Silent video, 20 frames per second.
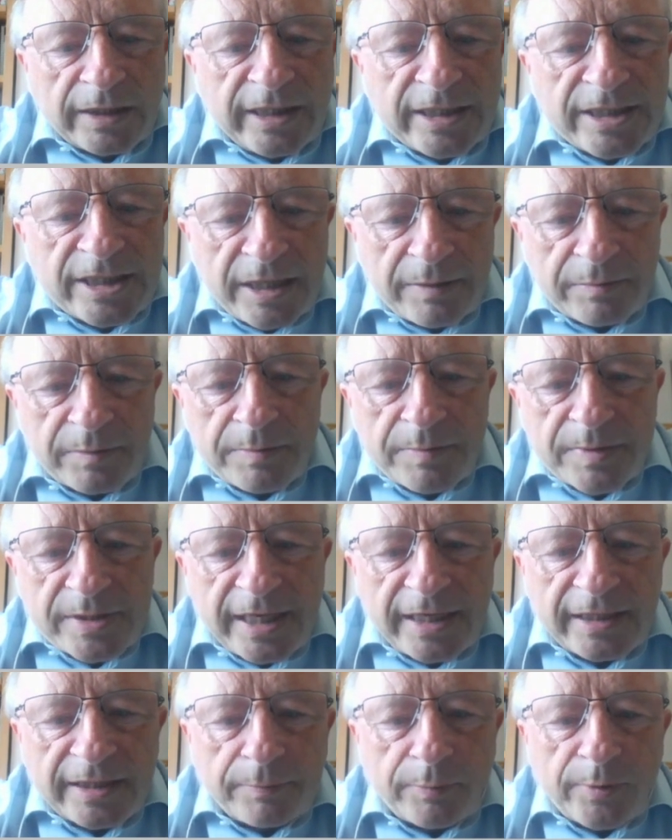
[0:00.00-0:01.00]
the symptoms
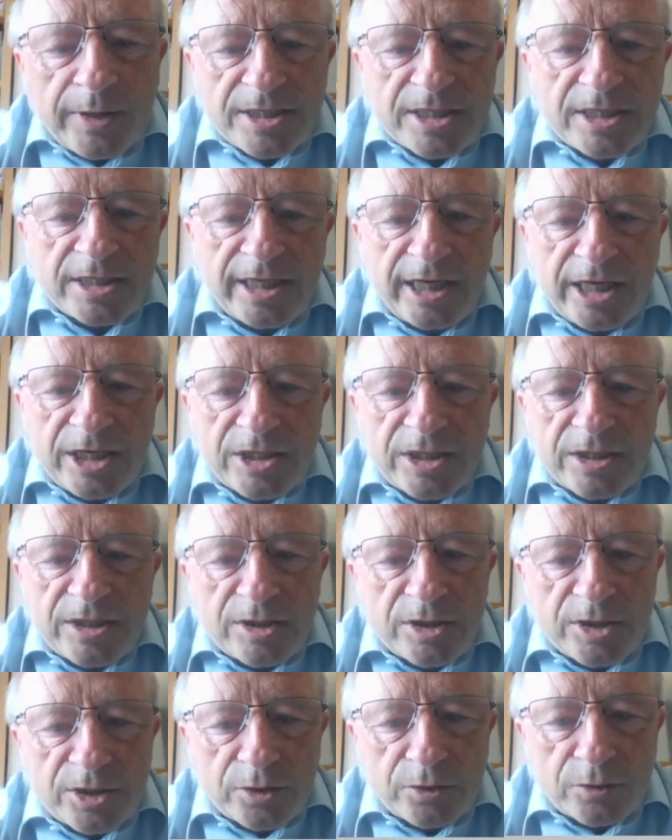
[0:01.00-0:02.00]
and the
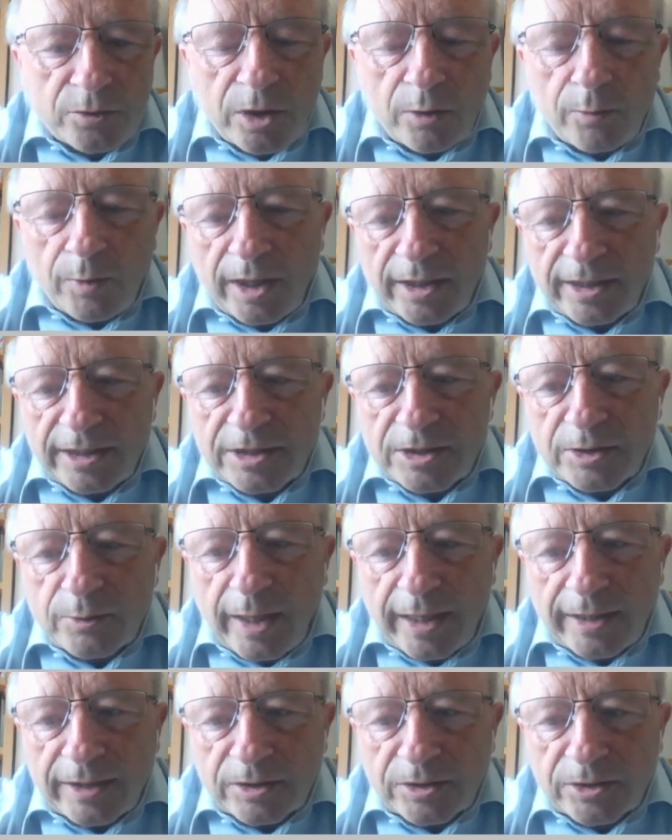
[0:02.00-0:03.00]
presentation do go on
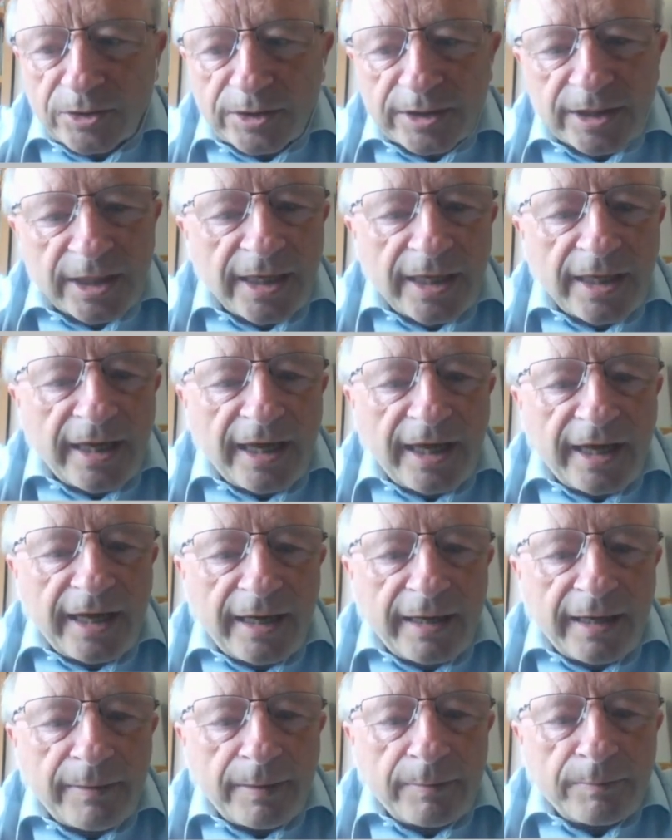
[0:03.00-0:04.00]
into adulthood,
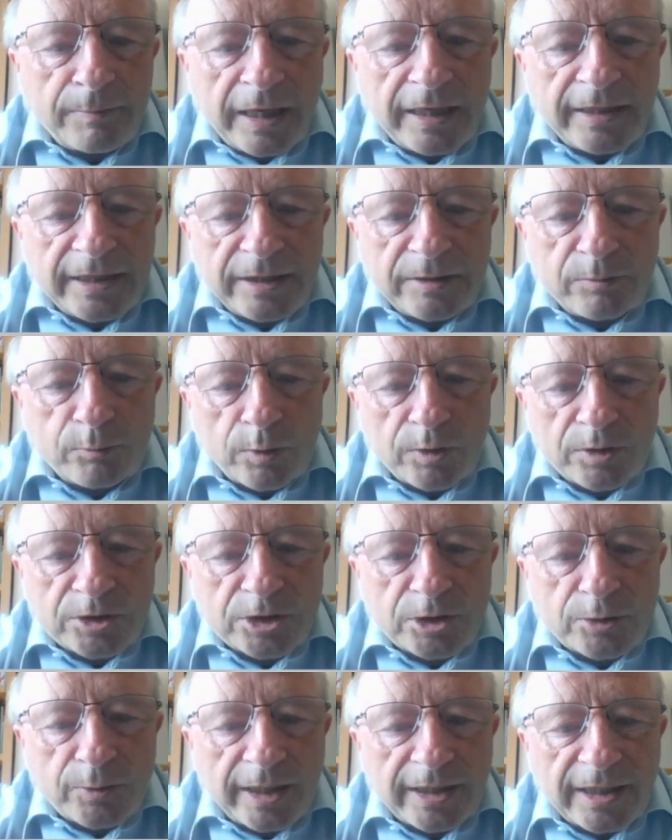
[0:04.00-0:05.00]
and they run
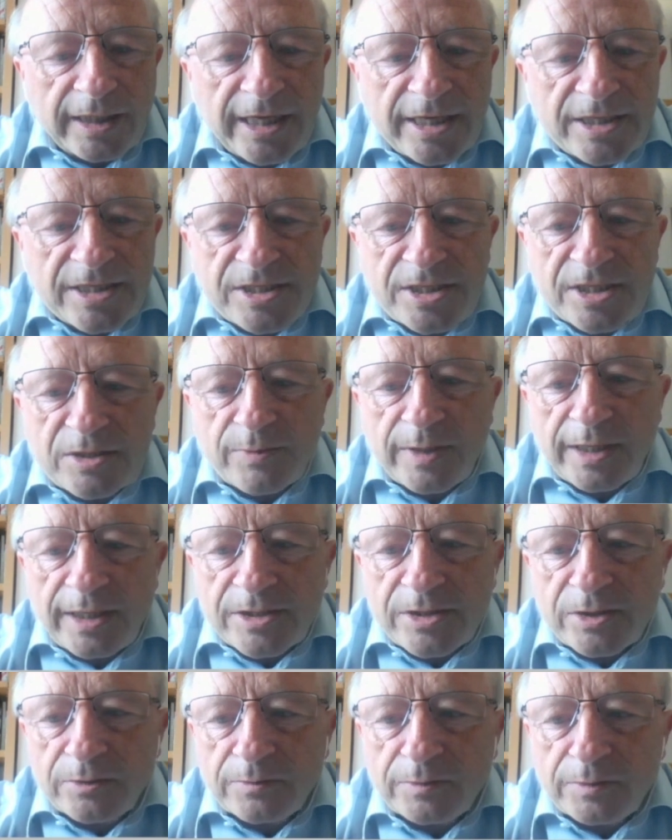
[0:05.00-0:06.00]
through adolescence as
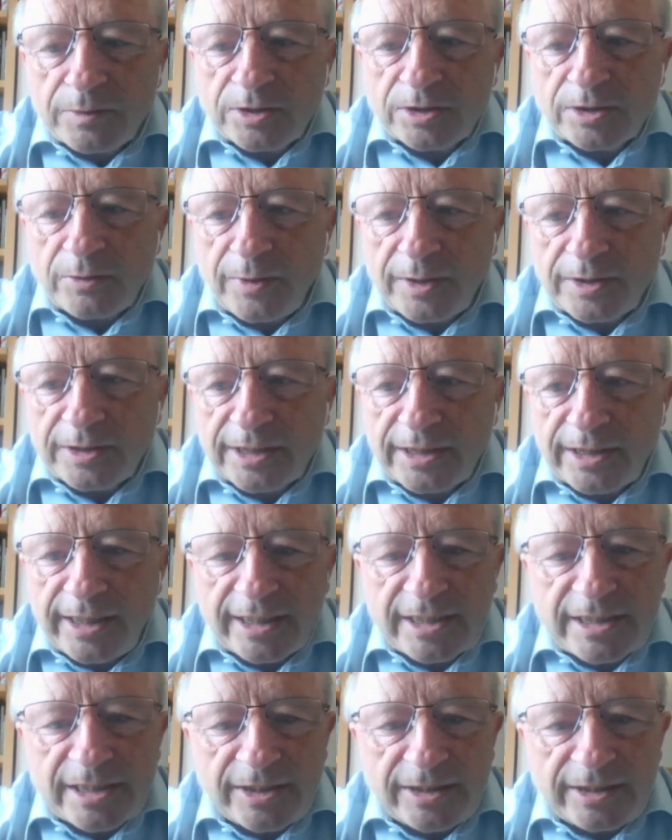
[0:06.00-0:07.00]
well. So just go on to the
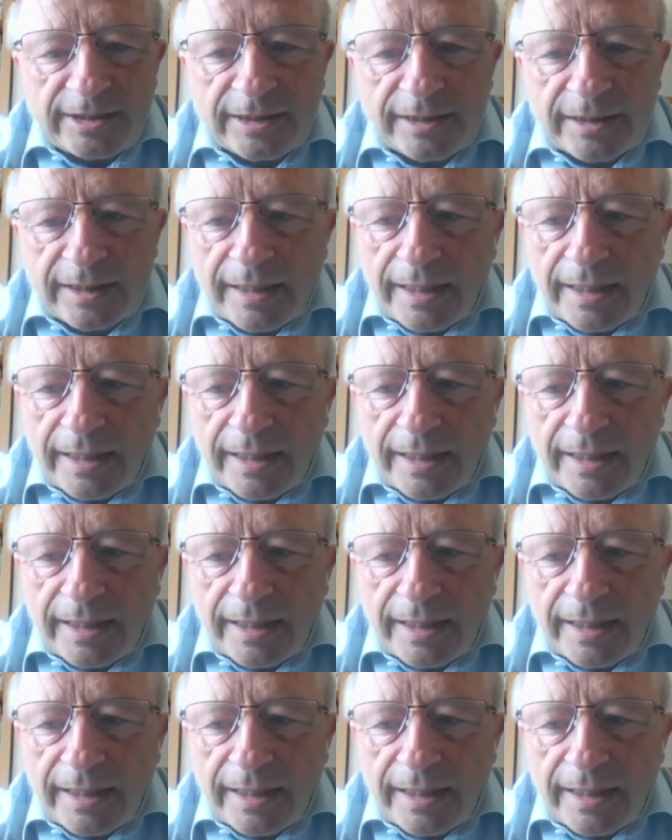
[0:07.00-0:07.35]
next slide.